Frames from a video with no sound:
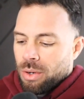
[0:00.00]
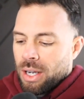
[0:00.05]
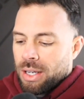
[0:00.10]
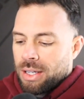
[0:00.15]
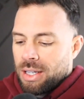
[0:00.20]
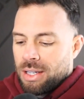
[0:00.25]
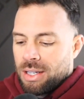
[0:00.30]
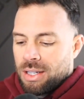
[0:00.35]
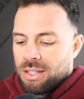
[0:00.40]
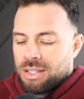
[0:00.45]
I
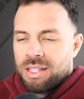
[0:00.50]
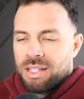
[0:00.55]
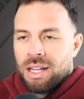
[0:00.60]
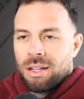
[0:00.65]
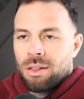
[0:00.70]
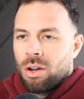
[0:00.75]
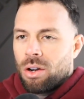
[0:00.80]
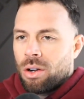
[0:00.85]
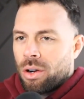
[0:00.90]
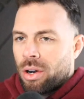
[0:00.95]
needed to stay
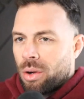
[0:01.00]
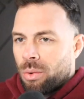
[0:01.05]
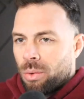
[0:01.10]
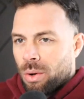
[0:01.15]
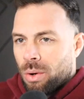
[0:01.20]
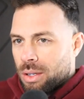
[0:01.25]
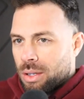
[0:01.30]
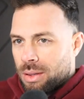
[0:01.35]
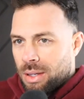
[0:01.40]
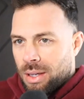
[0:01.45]
longer at
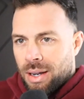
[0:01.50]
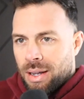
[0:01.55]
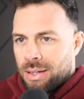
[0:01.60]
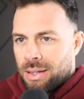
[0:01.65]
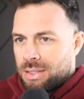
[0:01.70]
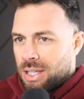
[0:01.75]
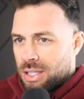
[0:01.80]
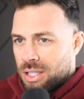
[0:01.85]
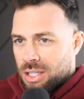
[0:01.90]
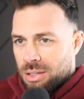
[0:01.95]
work than
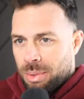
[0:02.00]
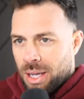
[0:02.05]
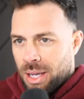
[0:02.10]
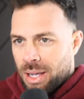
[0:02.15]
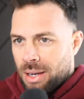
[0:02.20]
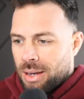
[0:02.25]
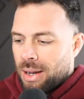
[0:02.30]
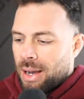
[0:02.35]
anticipated.